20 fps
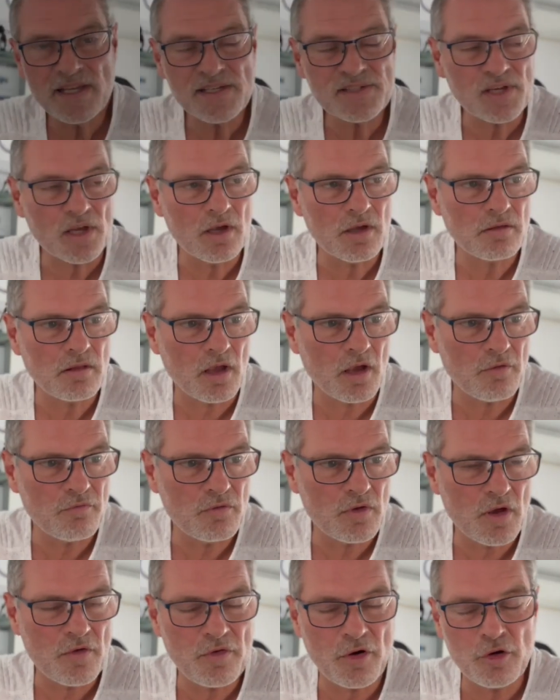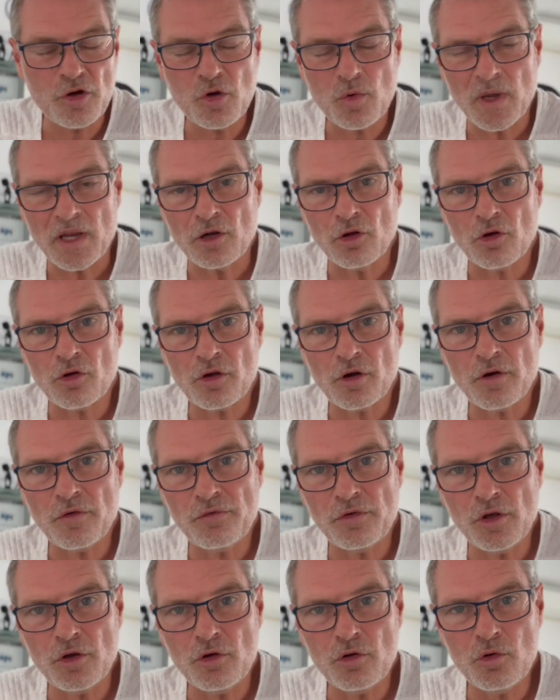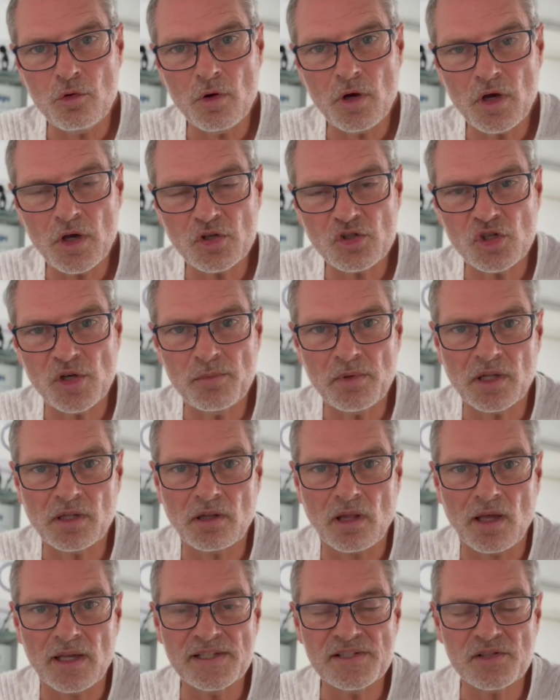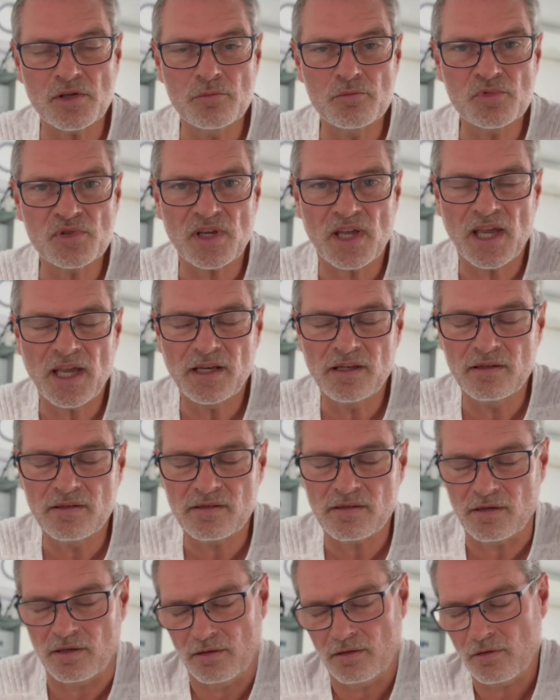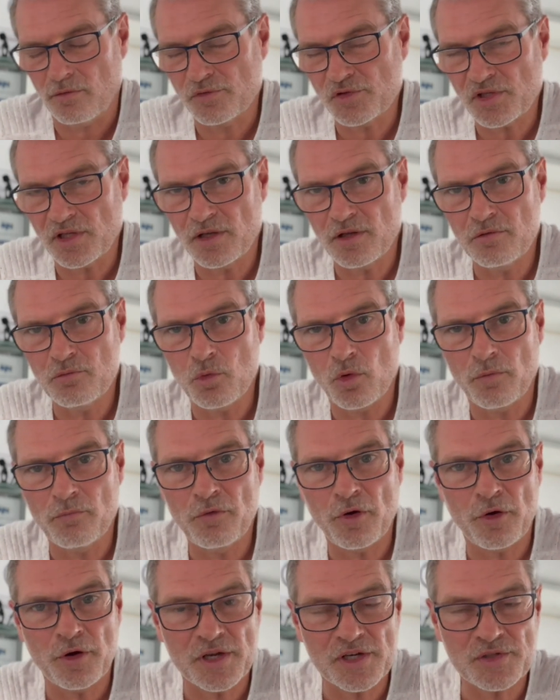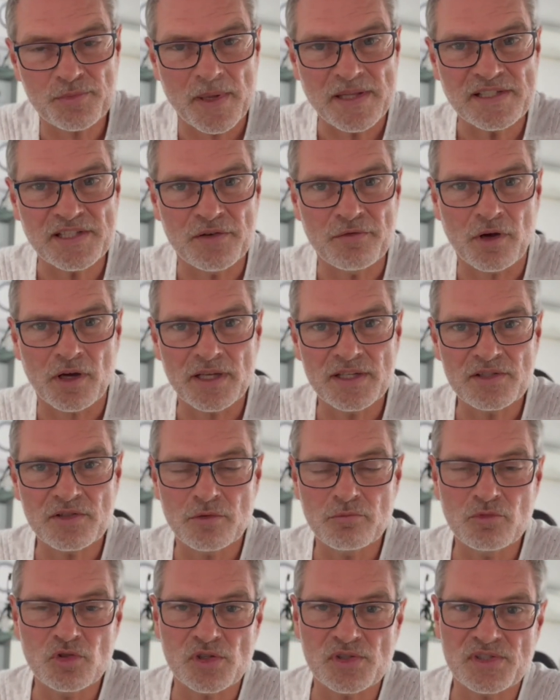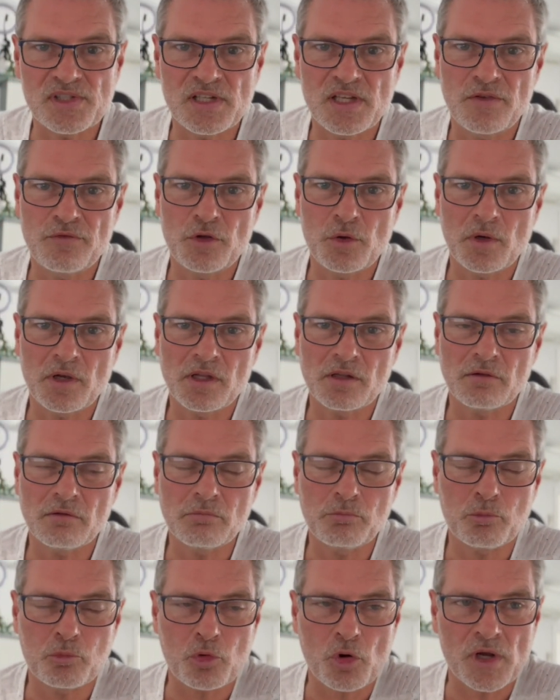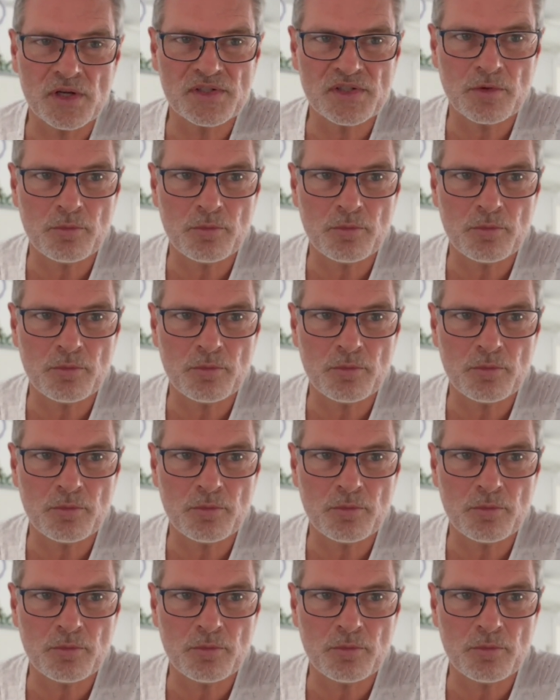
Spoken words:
is a very quick look at a few cheap little items, and obviously one very expensive item, just to give you a little price